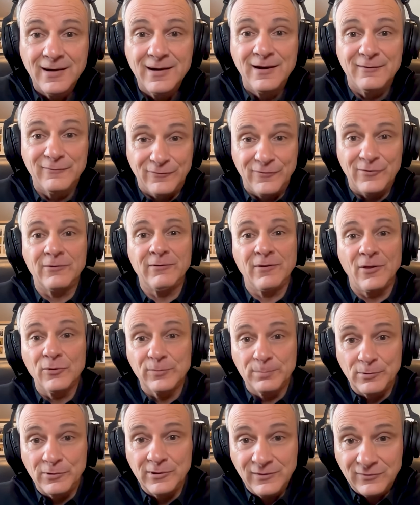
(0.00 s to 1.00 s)
for
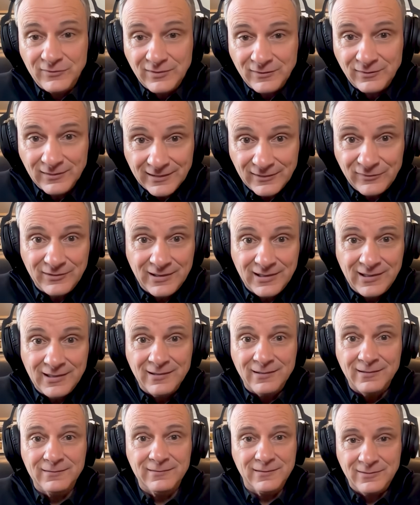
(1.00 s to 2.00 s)
those baristas
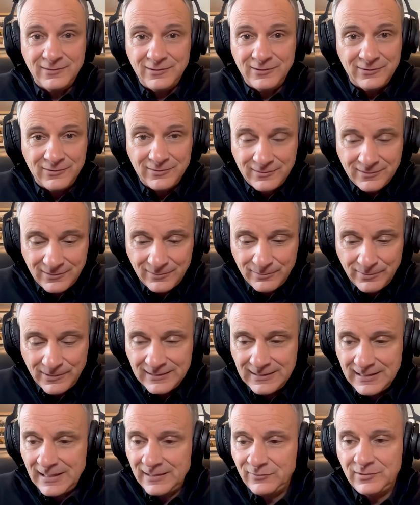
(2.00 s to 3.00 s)
listening uh, to your to your
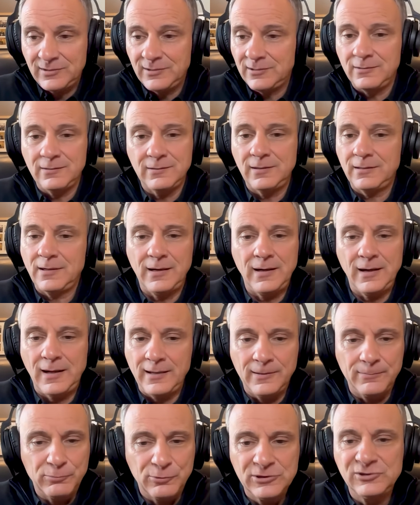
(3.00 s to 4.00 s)
podcast here, uh, I
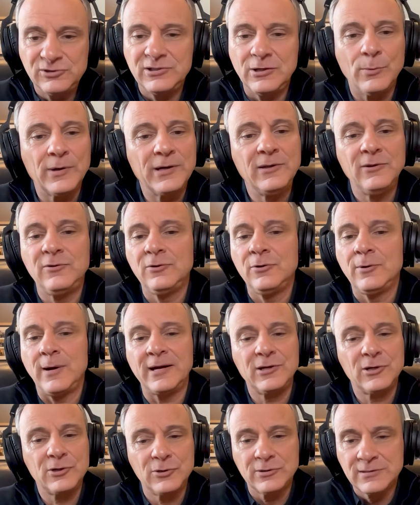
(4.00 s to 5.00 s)
appreciate what you do.
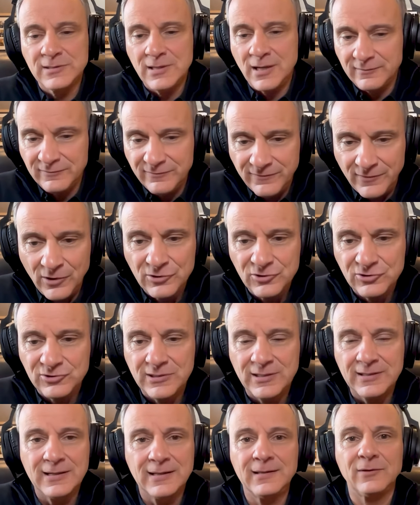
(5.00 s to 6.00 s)
I could not
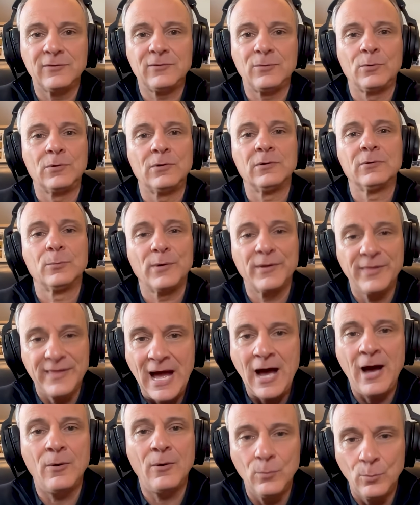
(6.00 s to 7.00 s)
function in this world
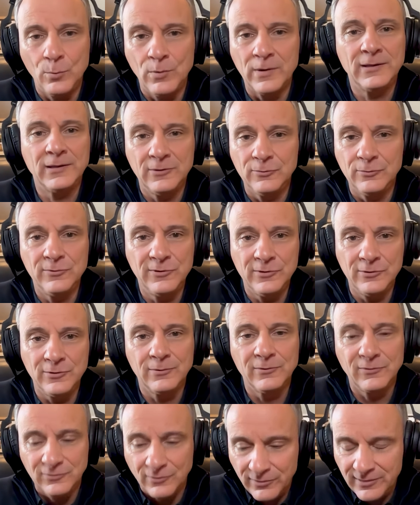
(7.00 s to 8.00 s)
without what you
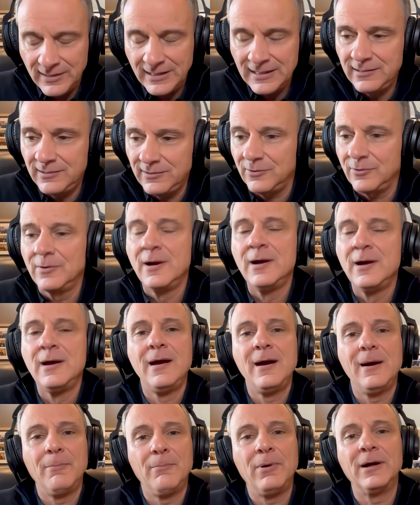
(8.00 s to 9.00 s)
do. So thank you.
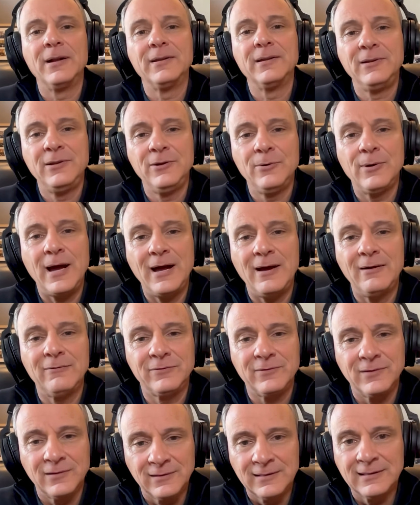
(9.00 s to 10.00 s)
But you have
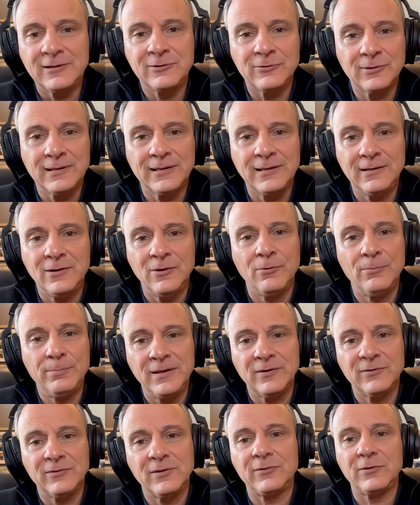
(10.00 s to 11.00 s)
literally no
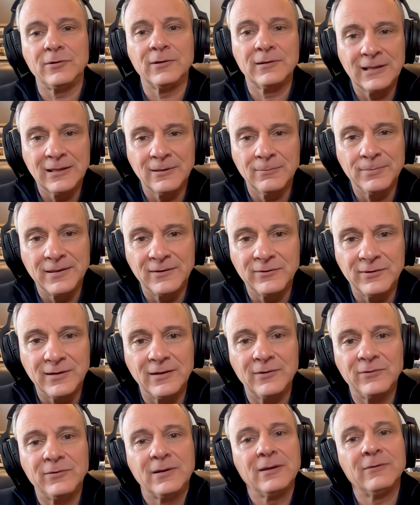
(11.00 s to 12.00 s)
business or little
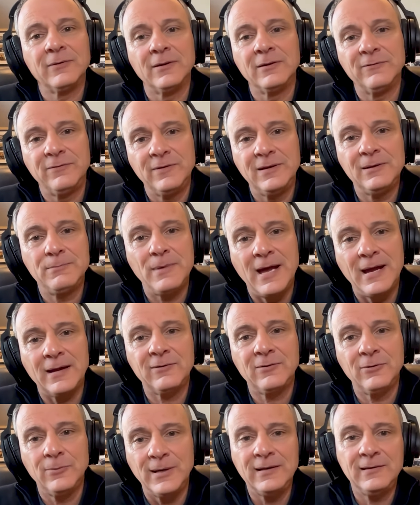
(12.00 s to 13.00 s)
business giving feedback
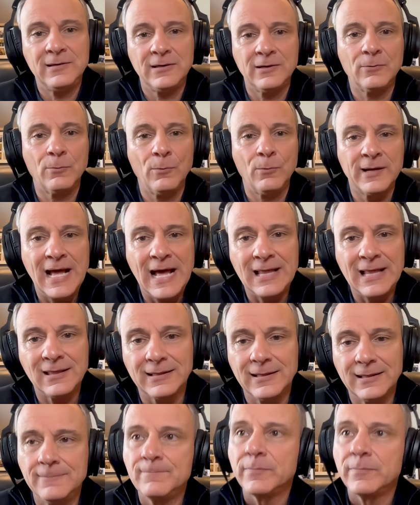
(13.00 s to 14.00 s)
to a tier 1
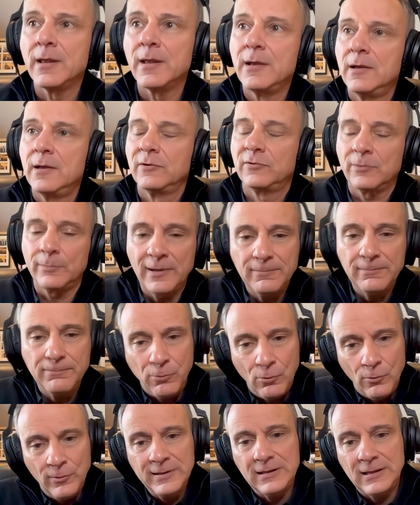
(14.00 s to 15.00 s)
athlete. So my
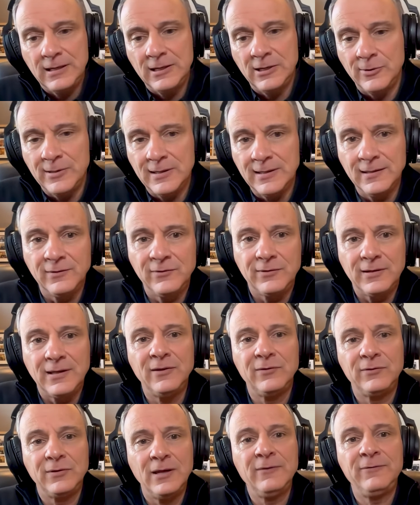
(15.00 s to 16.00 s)
point here is
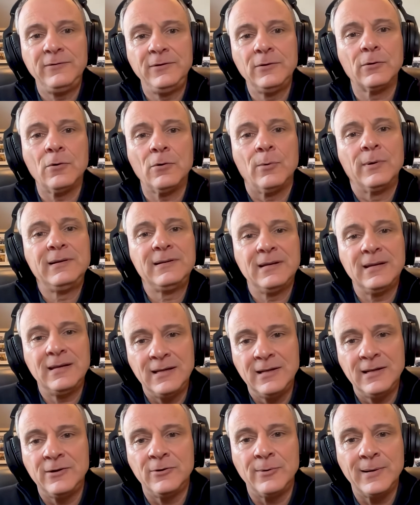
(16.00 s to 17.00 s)
is if you're going
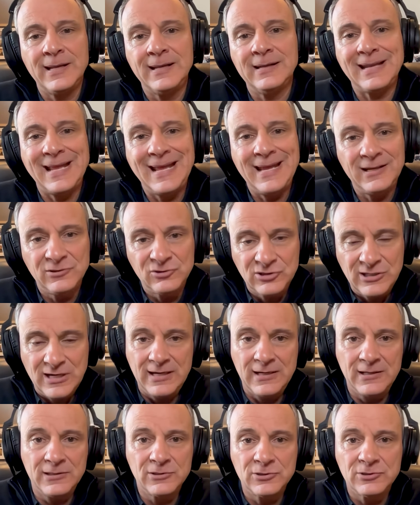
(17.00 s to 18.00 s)
to iterate a
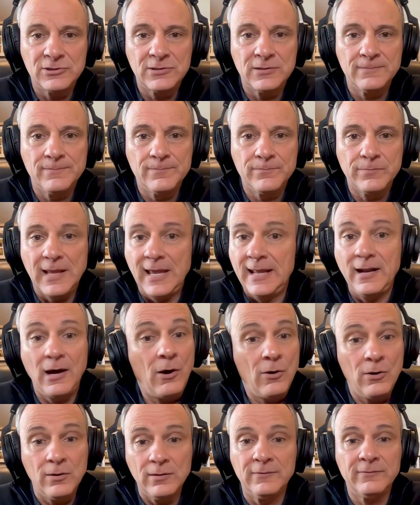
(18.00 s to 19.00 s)
change, and
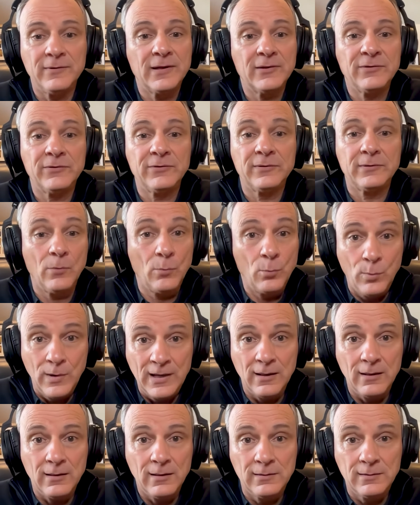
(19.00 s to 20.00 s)
all of us
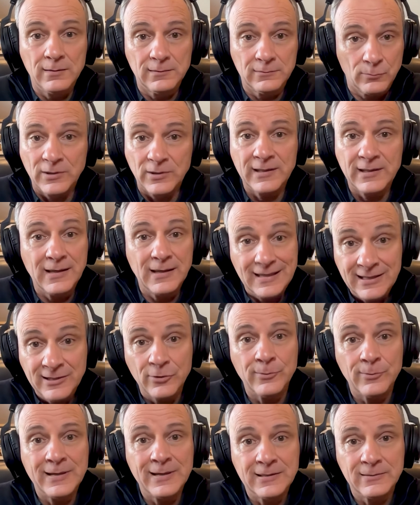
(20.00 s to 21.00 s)
well. We're going to
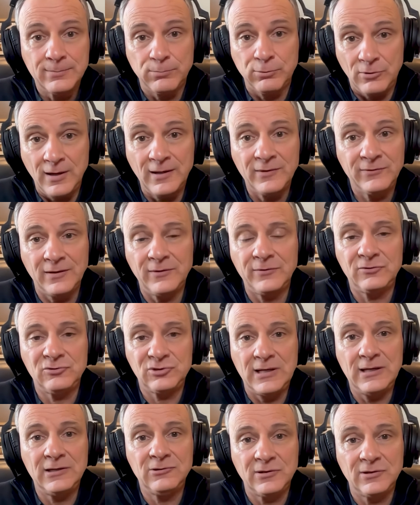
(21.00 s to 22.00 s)
iterate process
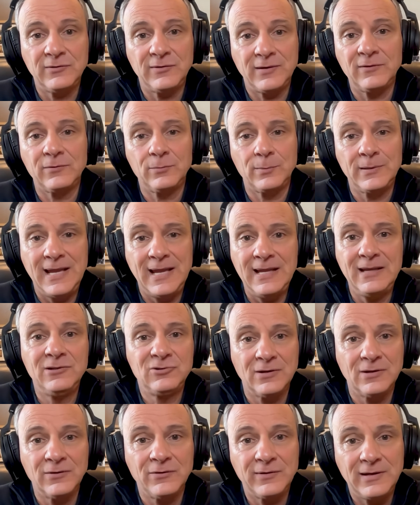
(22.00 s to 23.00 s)
changes as we age
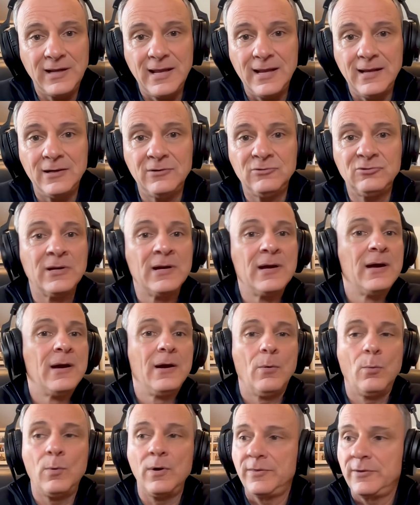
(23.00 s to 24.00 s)
and stage,
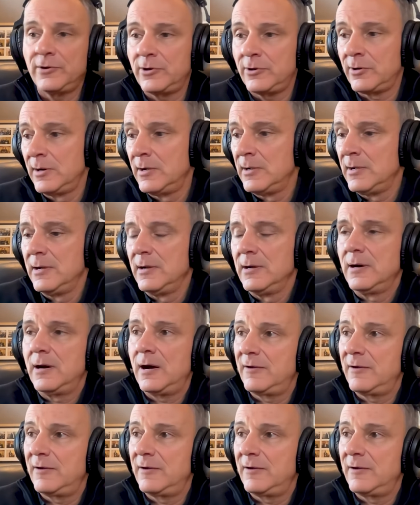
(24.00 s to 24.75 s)
whether uh,